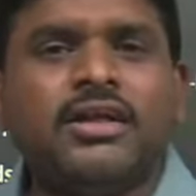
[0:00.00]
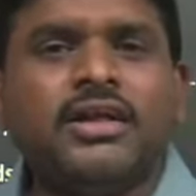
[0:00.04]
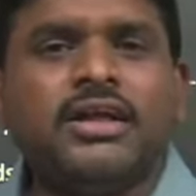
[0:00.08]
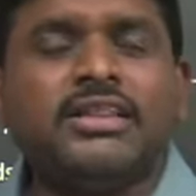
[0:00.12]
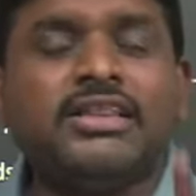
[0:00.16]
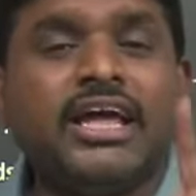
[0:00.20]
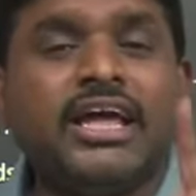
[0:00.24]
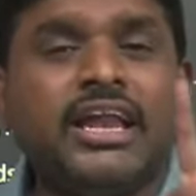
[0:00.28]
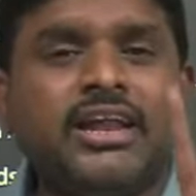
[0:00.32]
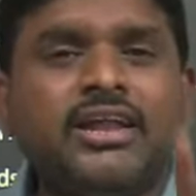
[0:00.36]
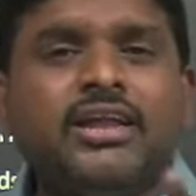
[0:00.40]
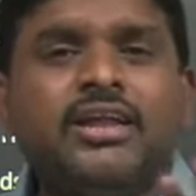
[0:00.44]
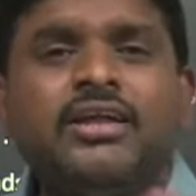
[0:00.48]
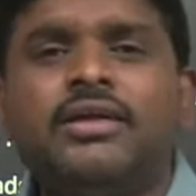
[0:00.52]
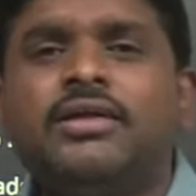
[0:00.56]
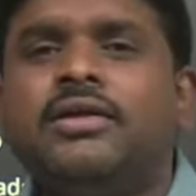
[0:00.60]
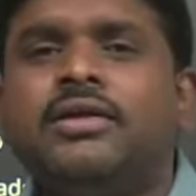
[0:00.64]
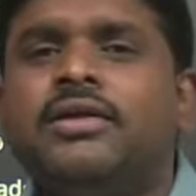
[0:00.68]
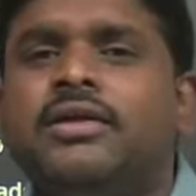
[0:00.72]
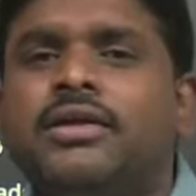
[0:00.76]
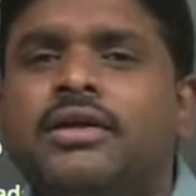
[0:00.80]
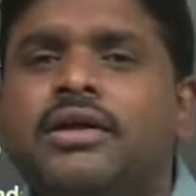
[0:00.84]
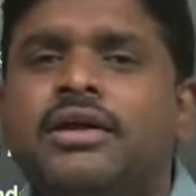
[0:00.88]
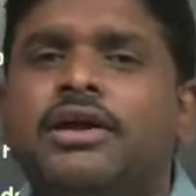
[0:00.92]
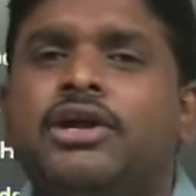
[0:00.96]
Then
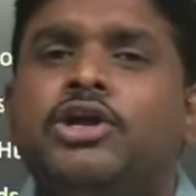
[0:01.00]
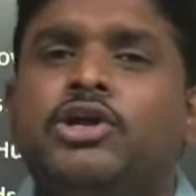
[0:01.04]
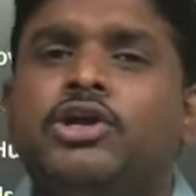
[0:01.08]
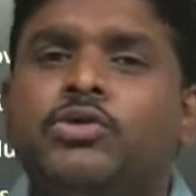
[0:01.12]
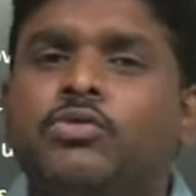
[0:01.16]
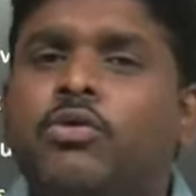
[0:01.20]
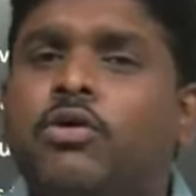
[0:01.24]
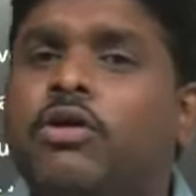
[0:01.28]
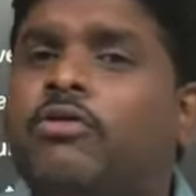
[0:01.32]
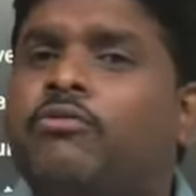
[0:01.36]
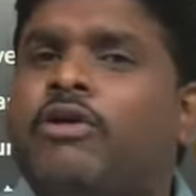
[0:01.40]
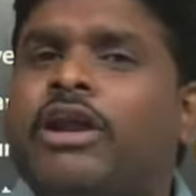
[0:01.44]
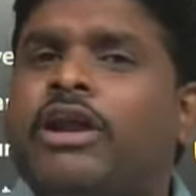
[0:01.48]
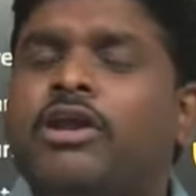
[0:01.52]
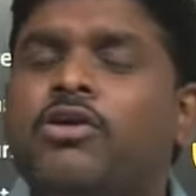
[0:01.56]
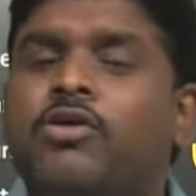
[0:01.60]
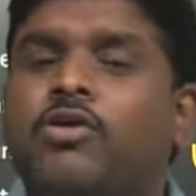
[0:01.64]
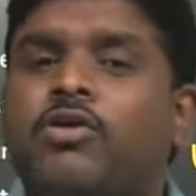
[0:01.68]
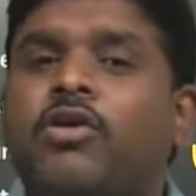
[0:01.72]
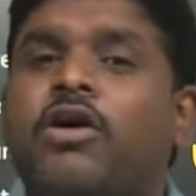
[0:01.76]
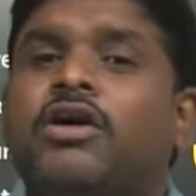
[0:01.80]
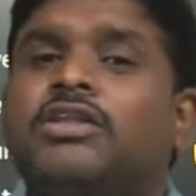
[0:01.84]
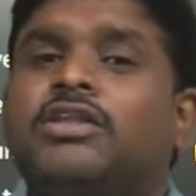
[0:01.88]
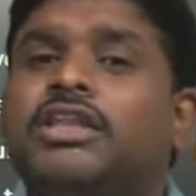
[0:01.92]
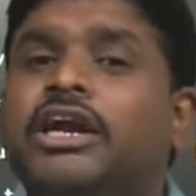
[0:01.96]
1
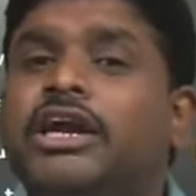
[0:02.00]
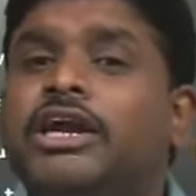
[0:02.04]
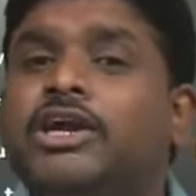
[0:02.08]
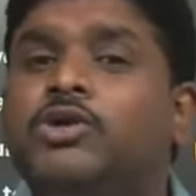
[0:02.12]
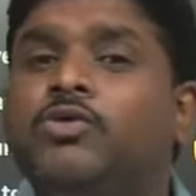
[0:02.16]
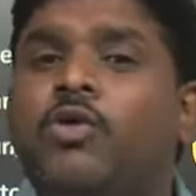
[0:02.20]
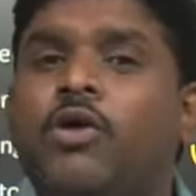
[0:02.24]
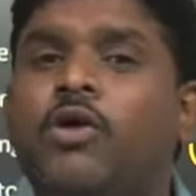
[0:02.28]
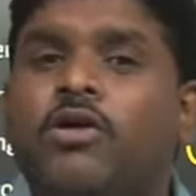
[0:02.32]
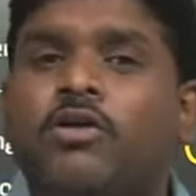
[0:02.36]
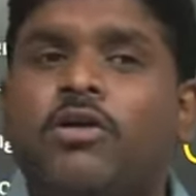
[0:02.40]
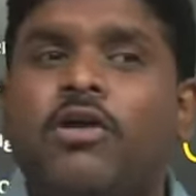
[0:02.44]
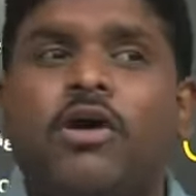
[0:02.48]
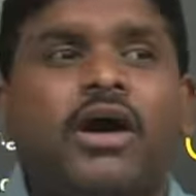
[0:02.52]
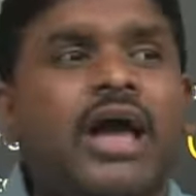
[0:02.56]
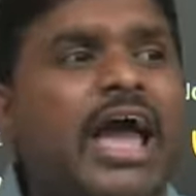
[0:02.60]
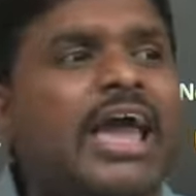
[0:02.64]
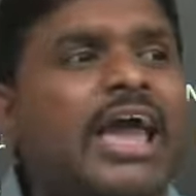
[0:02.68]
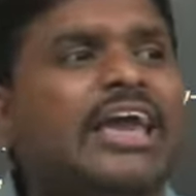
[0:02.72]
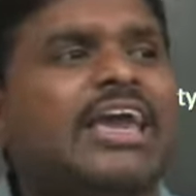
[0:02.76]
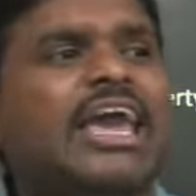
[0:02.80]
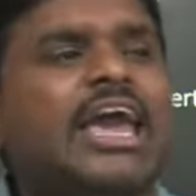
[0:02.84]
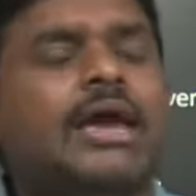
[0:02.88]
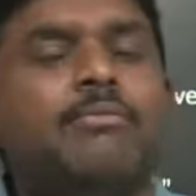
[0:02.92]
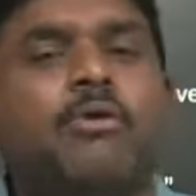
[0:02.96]
o'clock, then 2 o'clock,
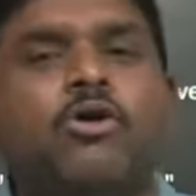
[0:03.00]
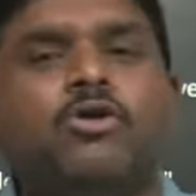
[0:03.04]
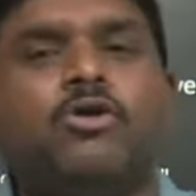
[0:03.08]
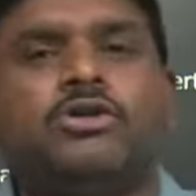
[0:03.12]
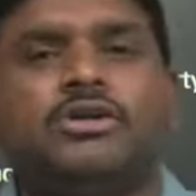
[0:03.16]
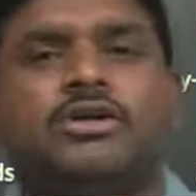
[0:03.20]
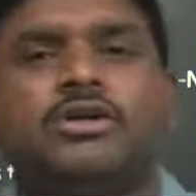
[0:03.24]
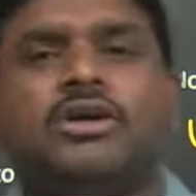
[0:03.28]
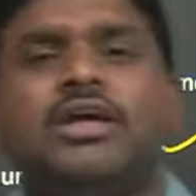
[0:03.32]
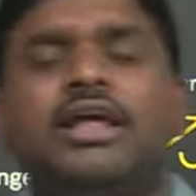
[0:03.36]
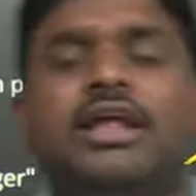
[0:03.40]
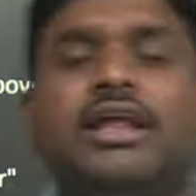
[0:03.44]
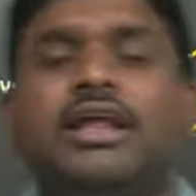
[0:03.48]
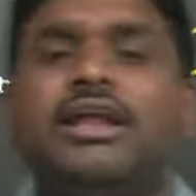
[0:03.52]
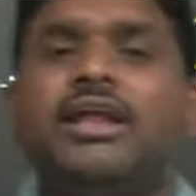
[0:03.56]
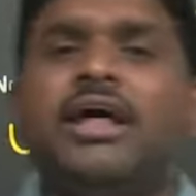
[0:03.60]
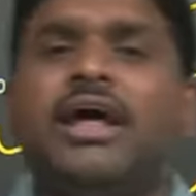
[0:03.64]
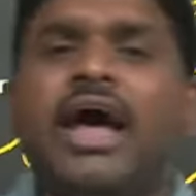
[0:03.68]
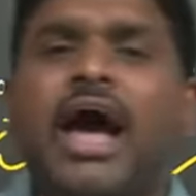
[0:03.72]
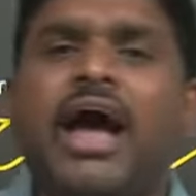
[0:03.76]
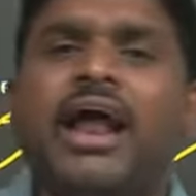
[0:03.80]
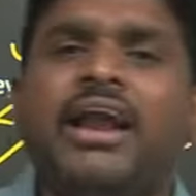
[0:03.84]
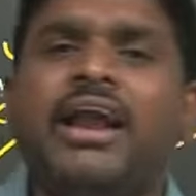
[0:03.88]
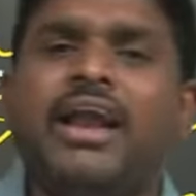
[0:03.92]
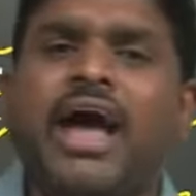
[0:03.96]
I came out
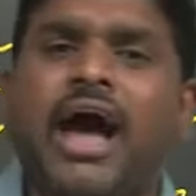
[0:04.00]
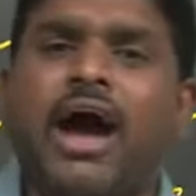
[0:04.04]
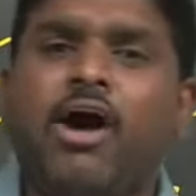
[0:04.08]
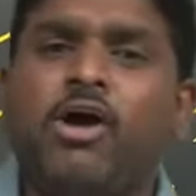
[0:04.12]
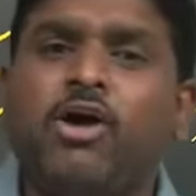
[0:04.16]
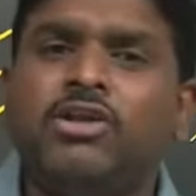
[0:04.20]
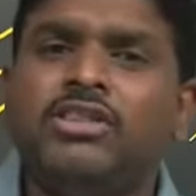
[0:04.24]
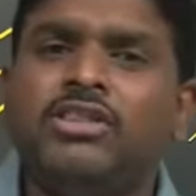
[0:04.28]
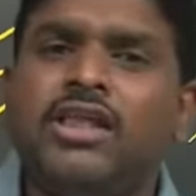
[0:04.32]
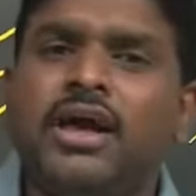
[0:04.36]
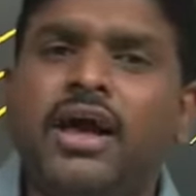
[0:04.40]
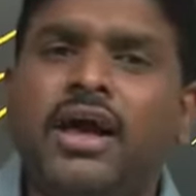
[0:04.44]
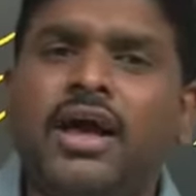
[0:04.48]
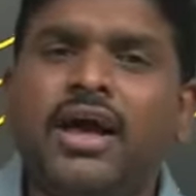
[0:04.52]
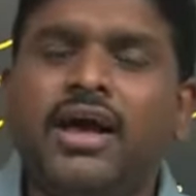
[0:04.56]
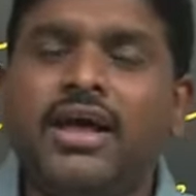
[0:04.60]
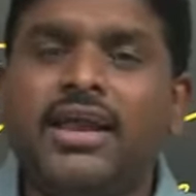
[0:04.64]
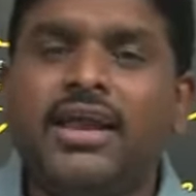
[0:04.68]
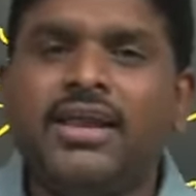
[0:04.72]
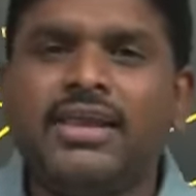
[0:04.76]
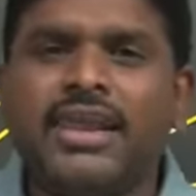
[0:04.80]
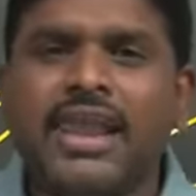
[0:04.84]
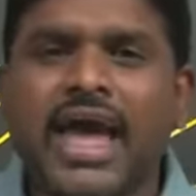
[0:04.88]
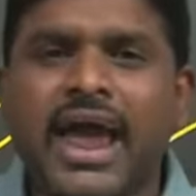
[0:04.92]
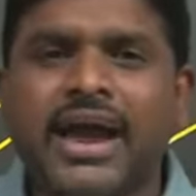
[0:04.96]
on the
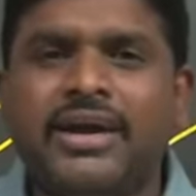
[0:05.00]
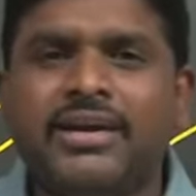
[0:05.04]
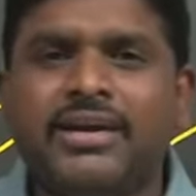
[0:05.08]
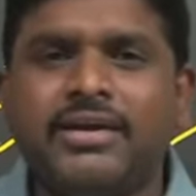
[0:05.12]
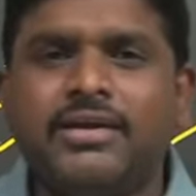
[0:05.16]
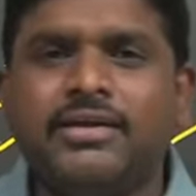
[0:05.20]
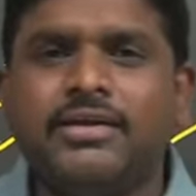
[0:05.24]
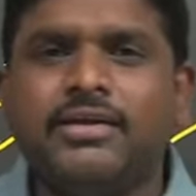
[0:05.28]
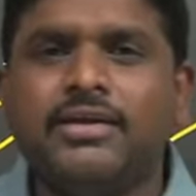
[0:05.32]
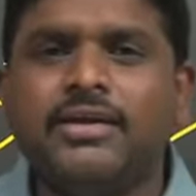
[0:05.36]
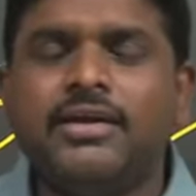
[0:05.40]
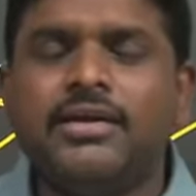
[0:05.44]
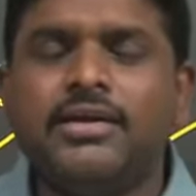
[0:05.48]
land.